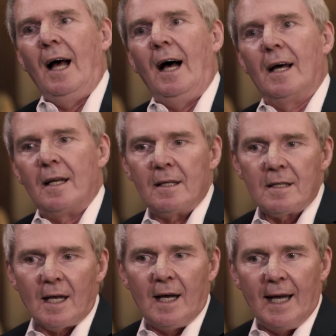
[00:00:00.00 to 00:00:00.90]

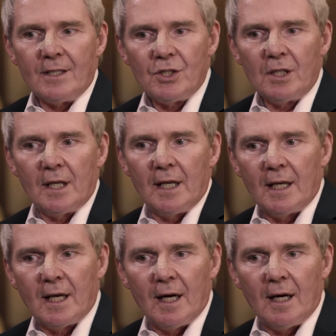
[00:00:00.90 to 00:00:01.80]
And
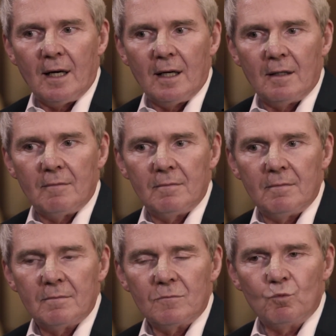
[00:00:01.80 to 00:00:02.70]
actually,
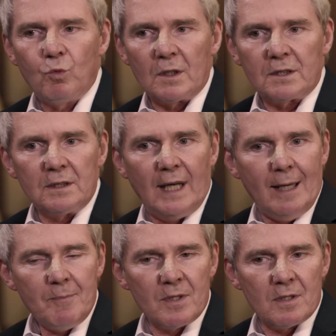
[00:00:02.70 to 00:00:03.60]
what
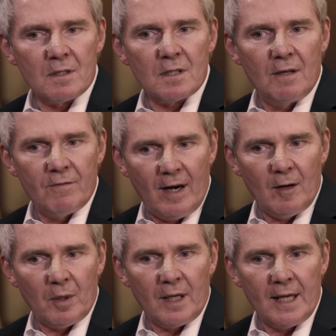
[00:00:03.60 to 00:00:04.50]
happens
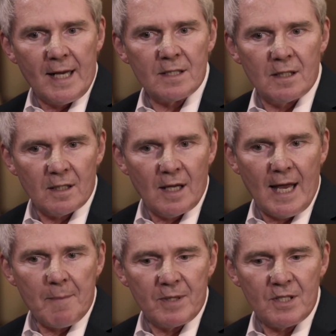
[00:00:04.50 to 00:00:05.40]
invariably is that
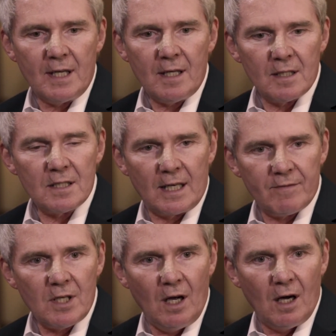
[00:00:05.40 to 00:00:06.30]
a particular set
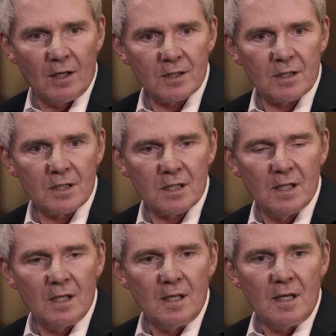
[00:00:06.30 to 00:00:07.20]
of tasks
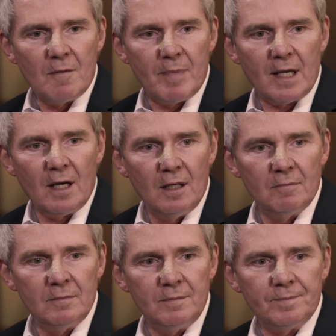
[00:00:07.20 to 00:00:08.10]

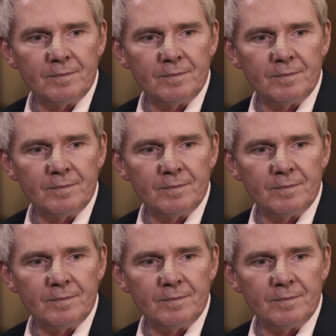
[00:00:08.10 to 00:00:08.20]
become